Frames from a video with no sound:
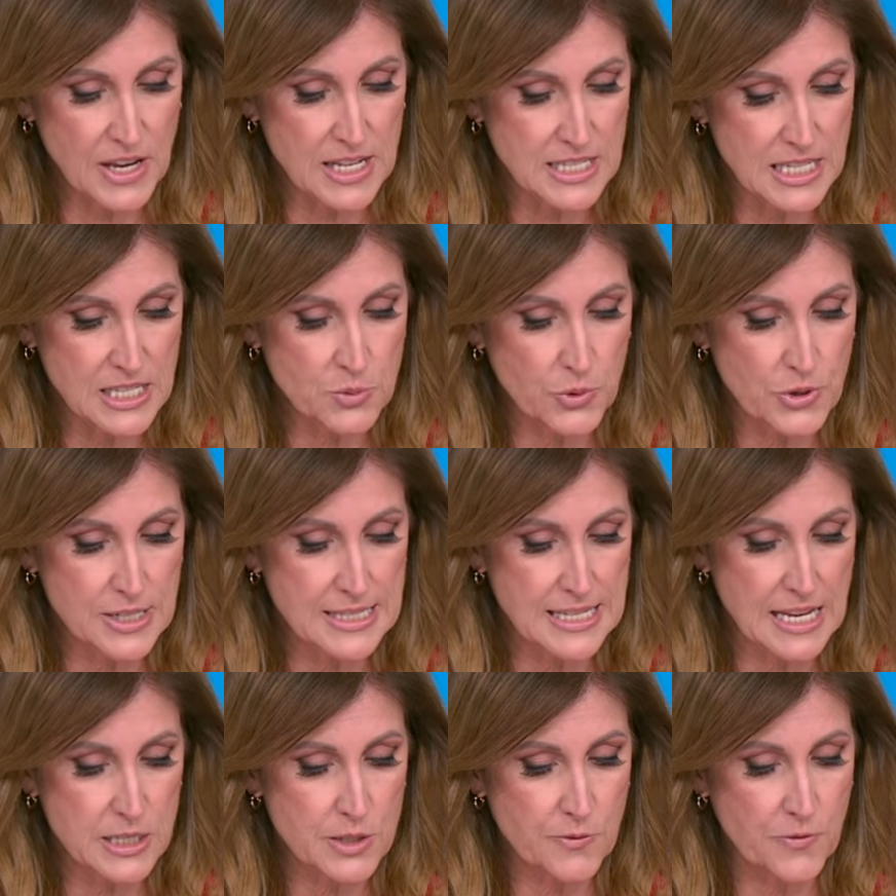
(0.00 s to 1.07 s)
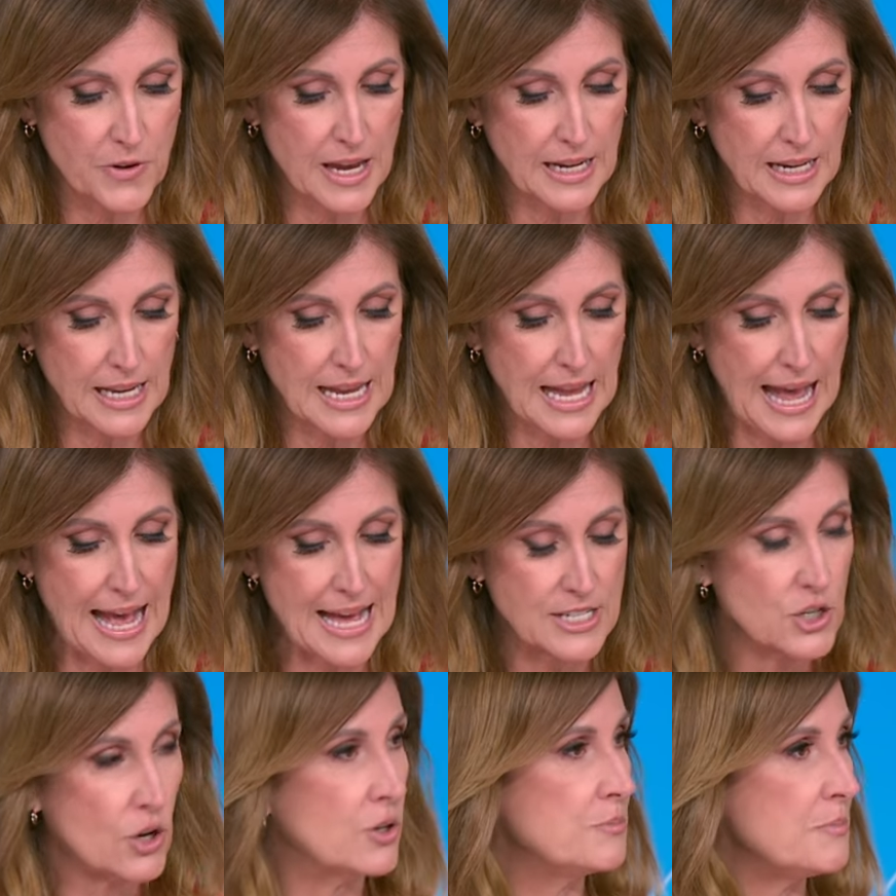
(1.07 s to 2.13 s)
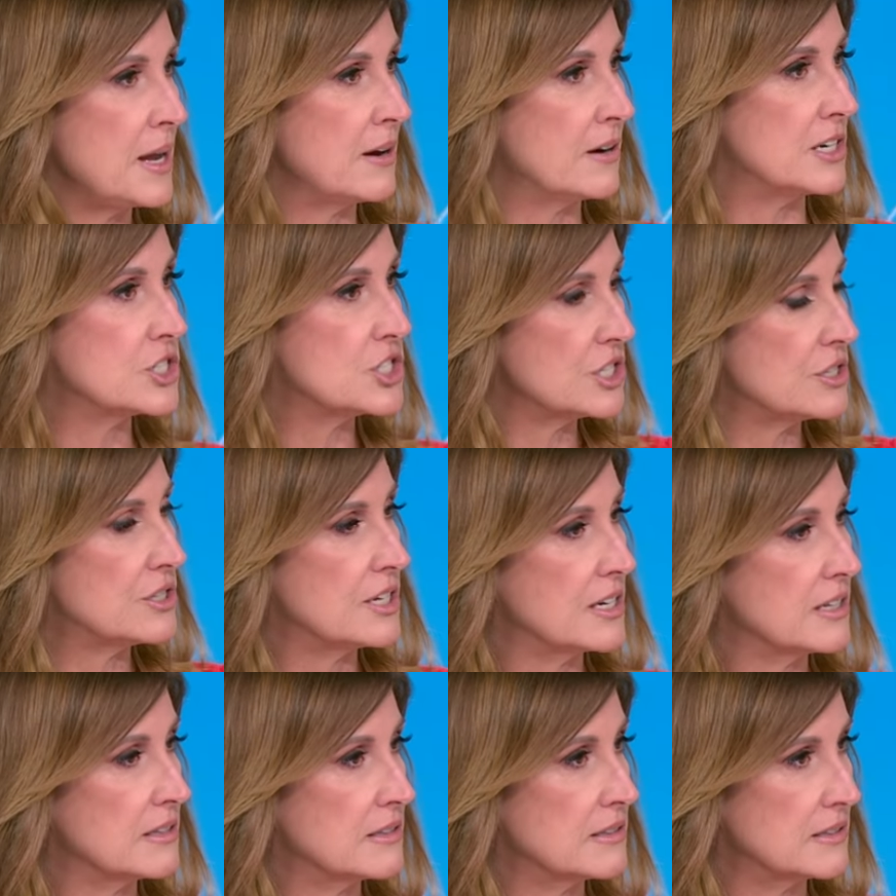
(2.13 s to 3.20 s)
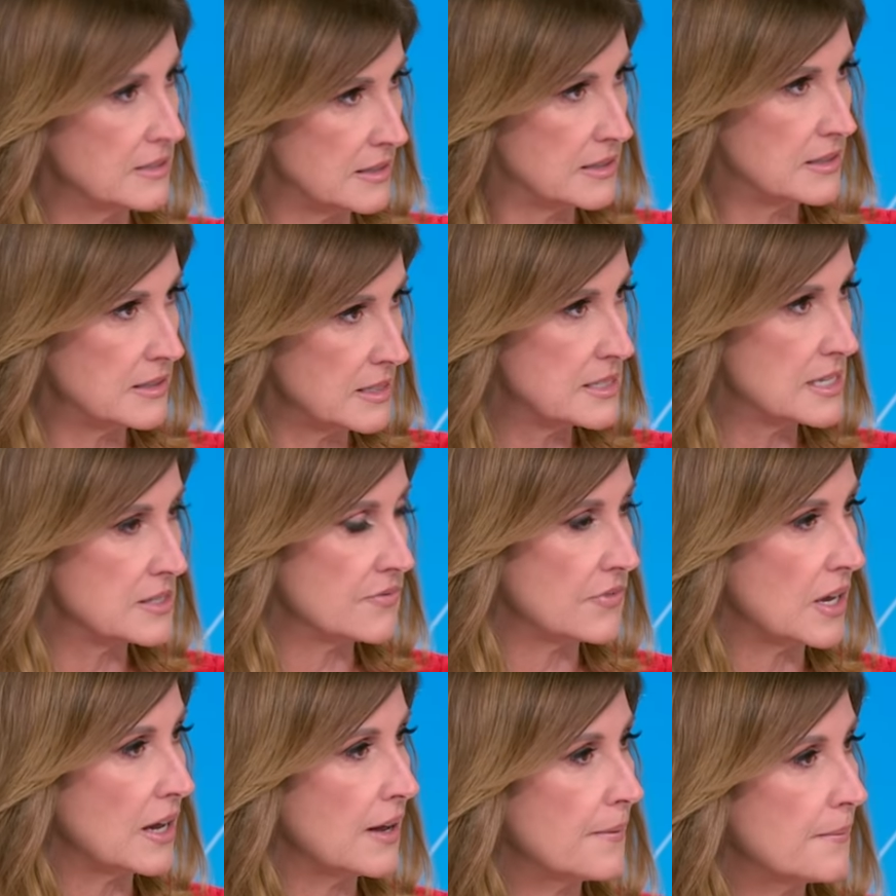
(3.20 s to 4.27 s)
visas were assessed fairly and on merit. Do you think this is fair?